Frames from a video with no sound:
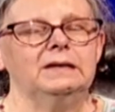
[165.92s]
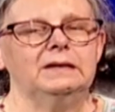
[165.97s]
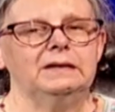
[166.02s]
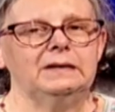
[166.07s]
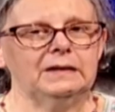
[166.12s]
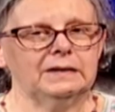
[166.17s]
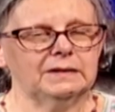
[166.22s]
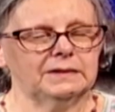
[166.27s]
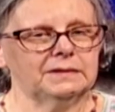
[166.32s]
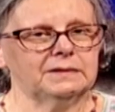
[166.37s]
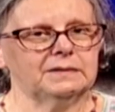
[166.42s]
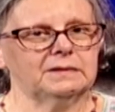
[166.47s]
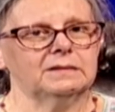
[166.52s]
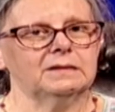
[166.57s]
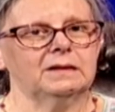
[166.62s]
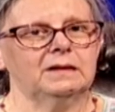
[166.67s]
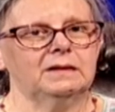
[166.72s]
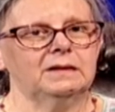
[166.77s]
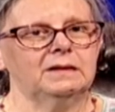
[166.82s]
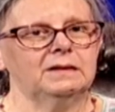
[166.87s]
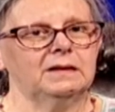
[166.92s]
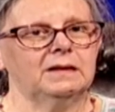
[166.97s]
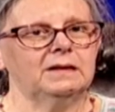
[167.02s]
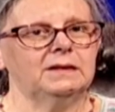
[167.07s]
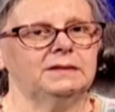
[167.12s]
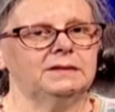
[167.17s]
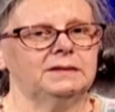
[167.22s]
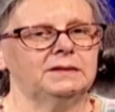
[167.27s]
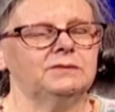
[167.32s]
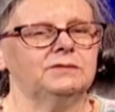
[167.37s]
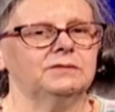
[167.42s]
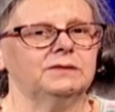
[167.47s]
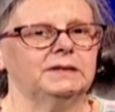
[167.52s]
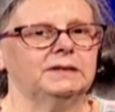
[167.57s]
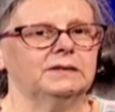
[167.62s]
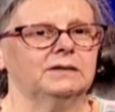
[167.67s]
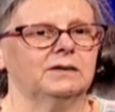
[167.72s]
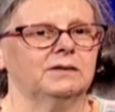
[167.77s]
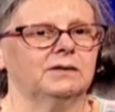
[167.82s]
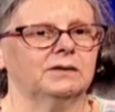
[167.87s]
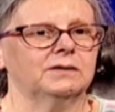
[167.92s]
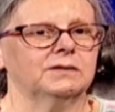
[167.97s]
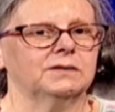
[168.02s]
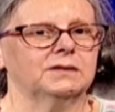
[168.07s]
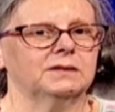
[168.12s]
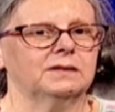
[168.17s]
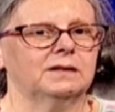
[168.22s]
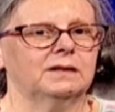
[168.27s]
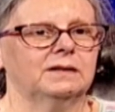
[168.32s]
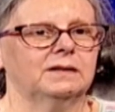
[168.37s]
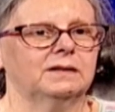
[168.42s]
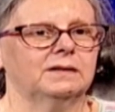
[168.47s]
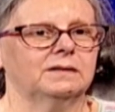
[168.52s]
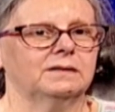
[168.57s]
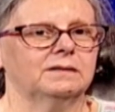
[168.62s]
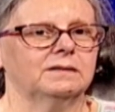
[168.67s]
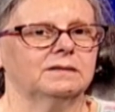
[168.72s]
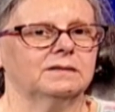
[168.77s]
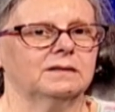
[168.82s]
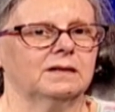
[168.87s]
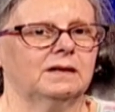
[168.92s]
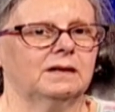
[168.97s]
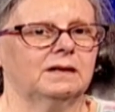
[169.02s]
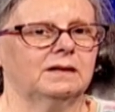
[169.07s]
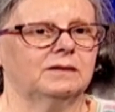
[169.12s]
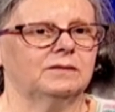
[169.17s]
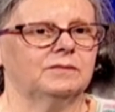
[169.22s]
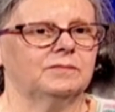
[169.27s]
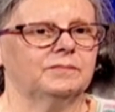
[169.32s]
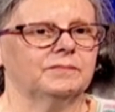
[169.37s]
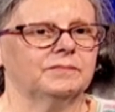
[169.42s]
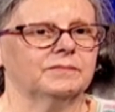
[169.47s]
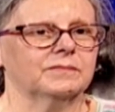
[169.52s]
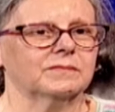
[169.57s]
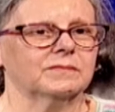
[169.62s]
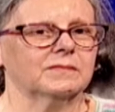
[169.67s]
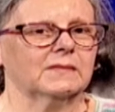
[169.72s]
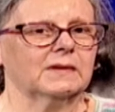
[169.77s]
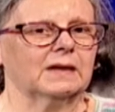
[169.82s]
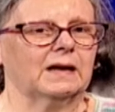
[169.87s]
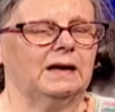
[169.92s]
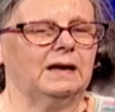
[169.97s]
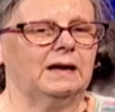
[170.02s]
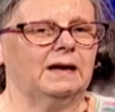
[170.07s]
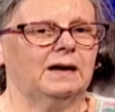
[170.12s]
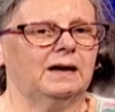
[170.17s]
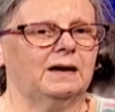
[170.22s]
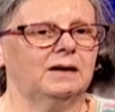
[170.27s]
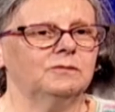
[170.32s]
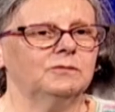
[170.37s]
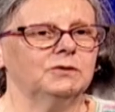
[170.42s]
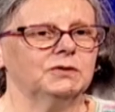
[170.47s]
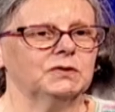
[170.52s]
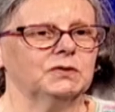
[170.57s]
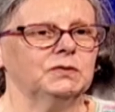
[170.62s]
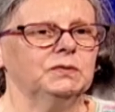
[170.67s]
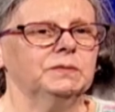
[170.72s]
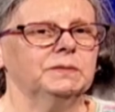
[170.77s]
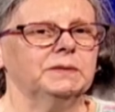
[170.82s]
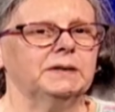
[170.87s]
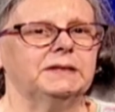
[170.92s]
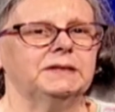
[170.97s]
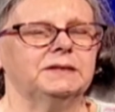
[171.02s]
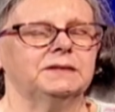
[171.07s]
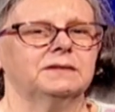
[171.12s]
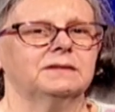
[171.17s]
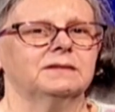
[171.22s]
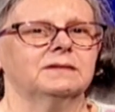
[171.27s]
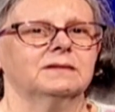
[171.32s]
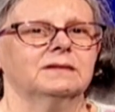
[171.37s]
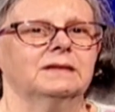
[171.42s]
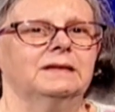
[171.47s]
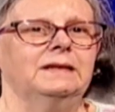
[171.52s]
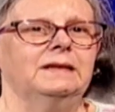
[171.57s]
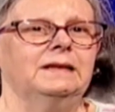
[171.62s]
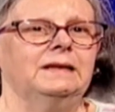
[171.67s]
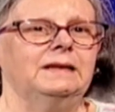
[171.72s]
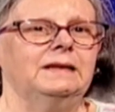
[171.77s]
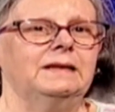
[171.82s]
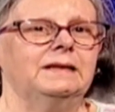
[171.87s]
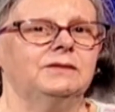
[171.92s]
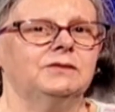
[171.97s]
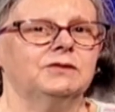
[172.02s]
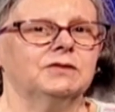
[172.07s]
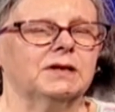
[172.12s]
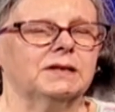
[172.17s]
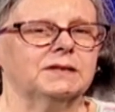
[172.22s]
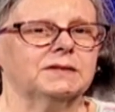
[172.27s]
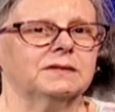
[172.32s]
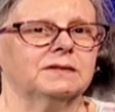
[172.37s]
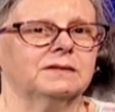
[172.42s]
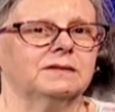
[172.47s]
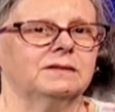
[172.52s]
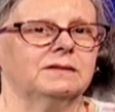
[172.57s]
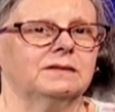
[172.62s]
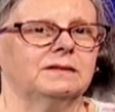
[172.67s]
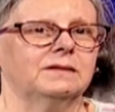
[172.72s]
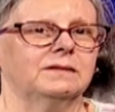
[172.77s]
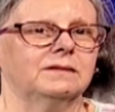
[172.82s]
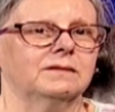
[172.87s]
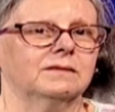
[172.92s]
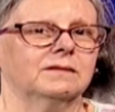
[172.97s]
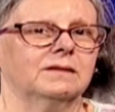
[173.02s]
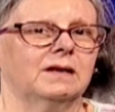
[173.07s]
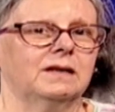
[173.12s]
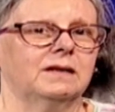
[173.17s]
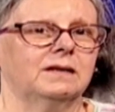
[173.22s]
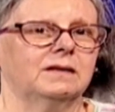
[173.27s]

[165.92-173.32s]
Yes, I did read a lot, and I was always interested in